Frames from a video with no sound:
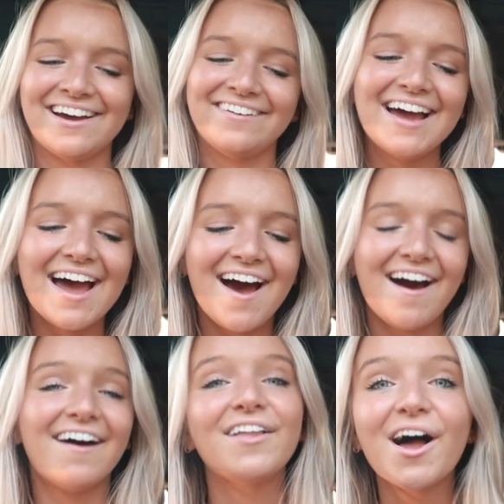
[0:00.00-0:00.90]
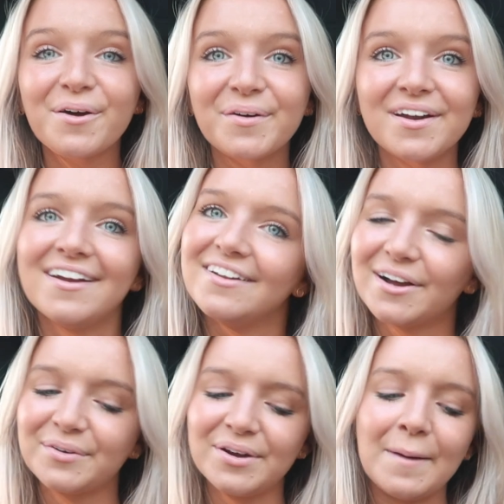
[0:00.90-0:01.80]
so a lot going on, a
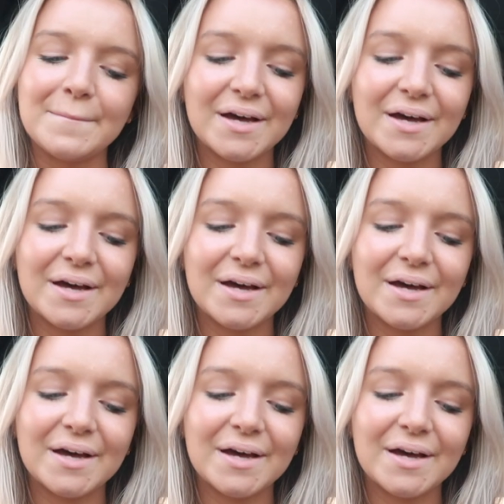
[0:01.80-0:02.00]
lot going on.